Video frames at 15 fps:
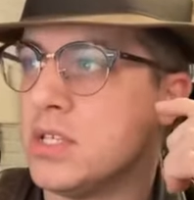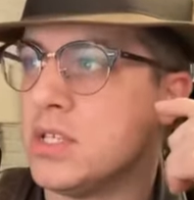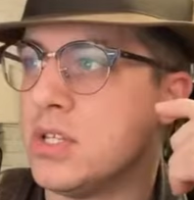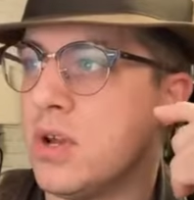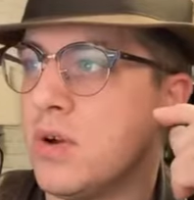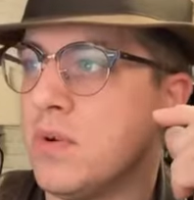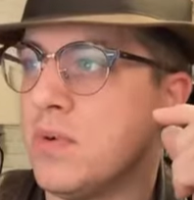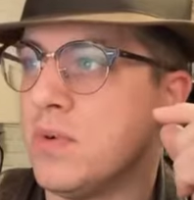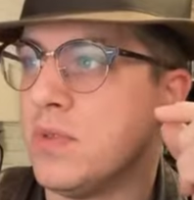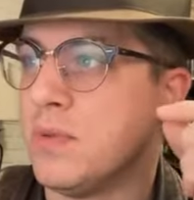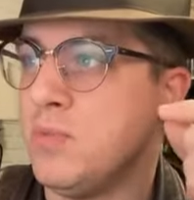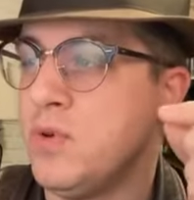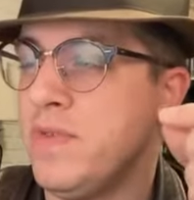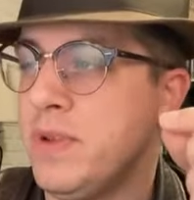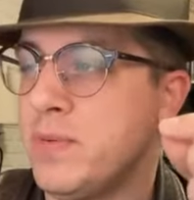So
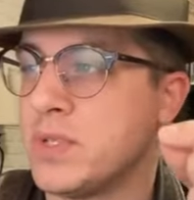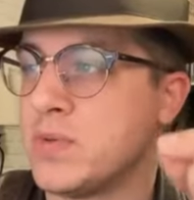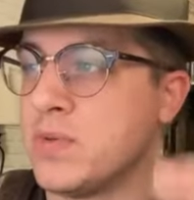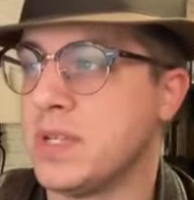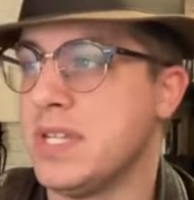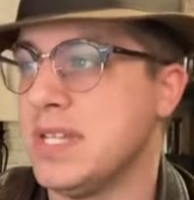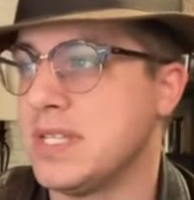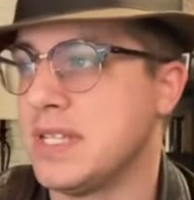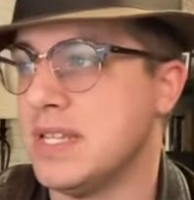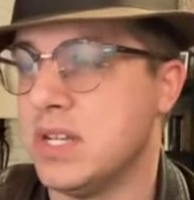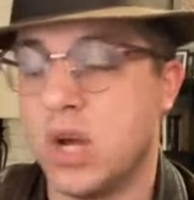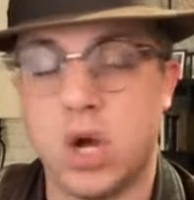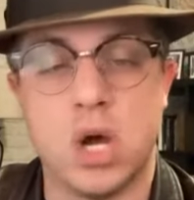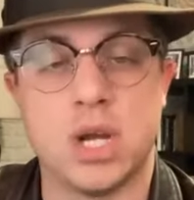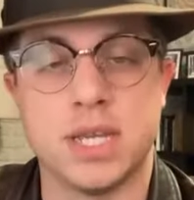the movie was released
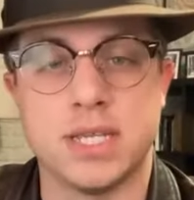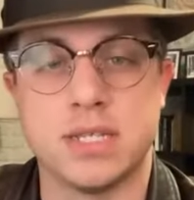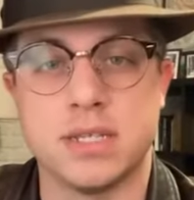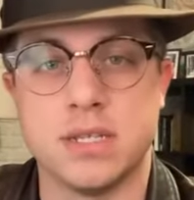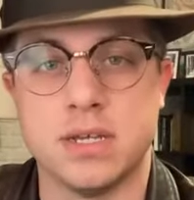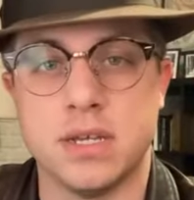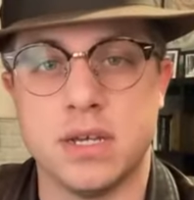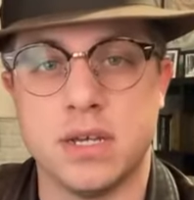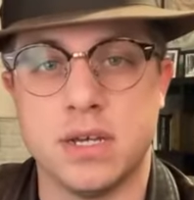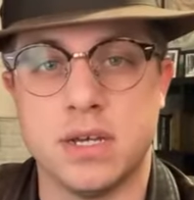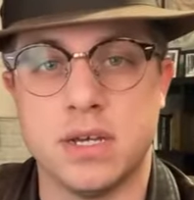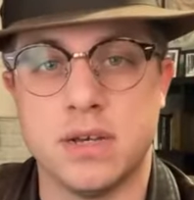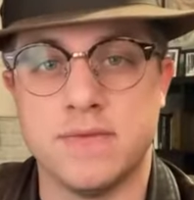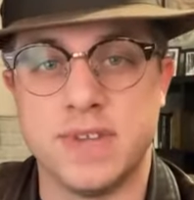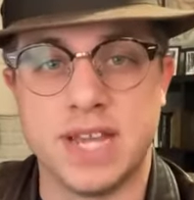in August
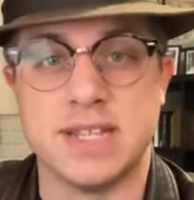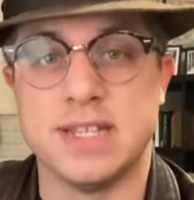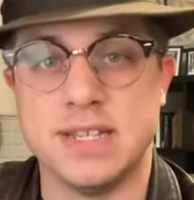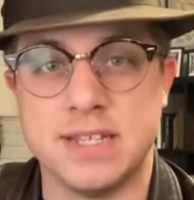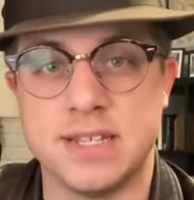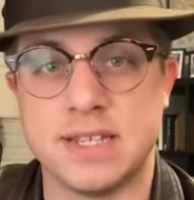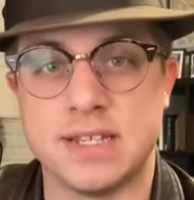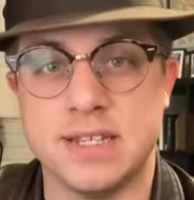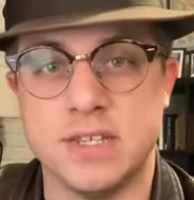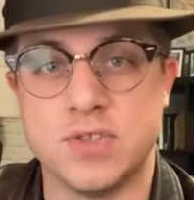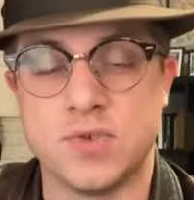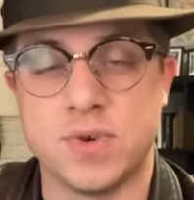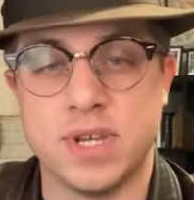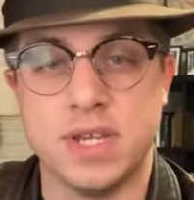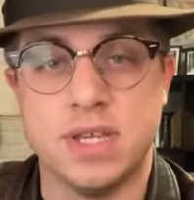of
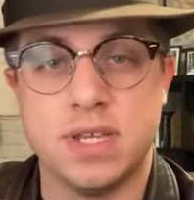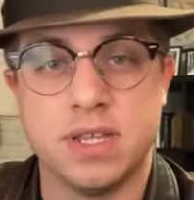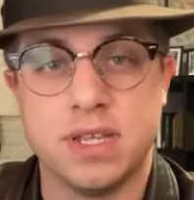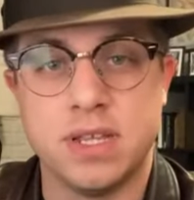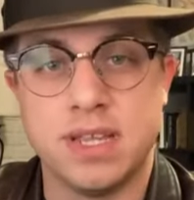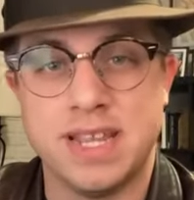1963.